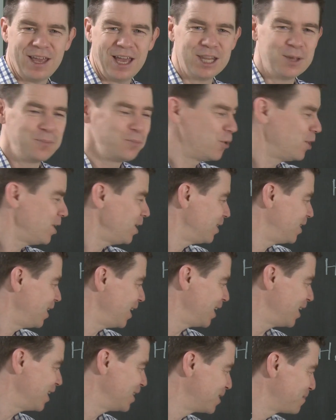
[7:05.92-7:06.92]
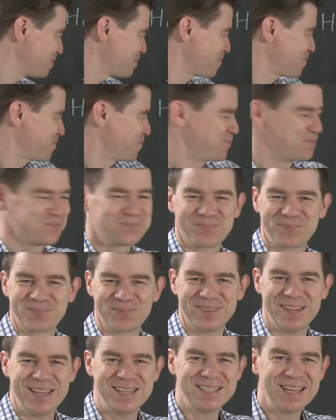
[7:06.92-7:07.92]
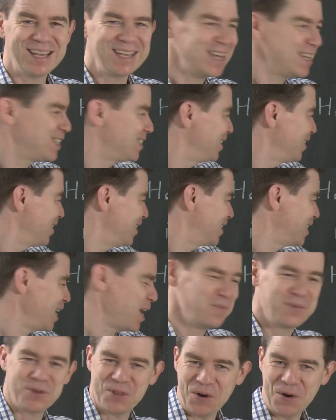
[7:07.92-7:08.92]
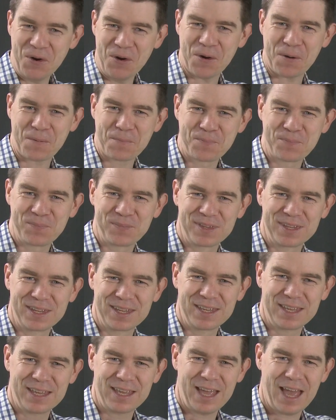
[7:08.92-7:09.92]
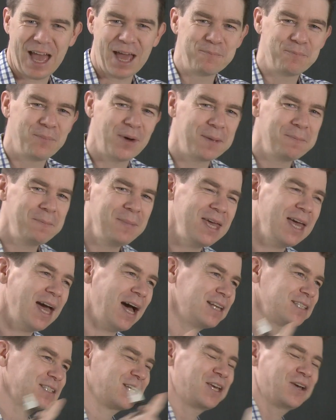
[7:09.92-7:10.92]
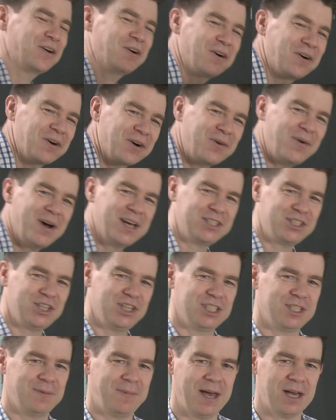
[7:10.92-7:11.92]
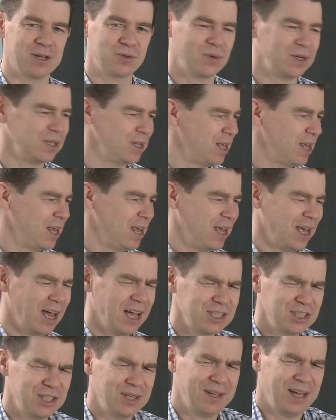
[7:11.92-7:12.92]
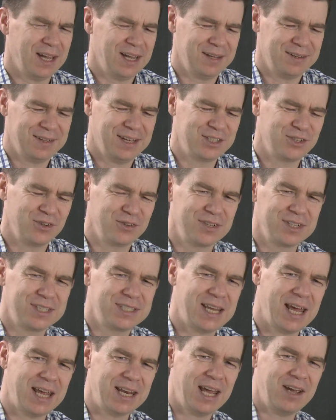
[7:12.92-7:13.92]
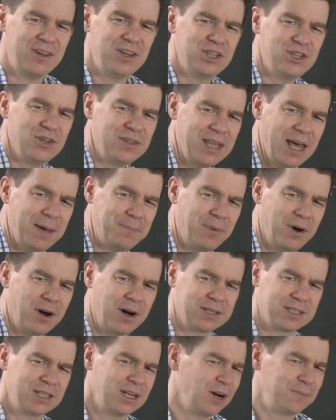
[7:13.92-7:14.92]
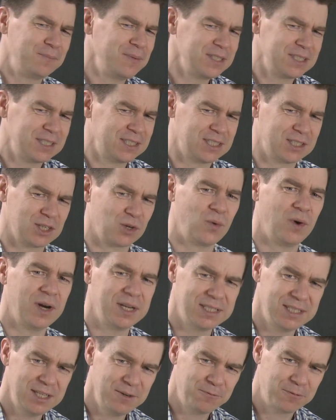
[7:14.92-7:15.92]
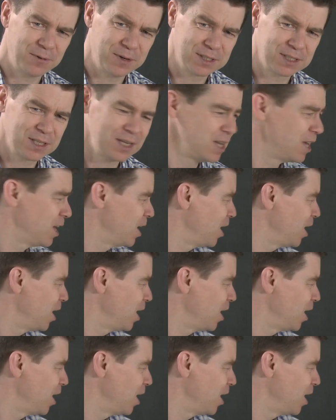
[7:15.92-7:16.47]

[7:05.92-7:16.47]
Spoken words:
And the brilliant thing is I get to do the same with her. And by me asking her questions about, well, actually, I don't understand how you're doing that part, and our businesses are quite different,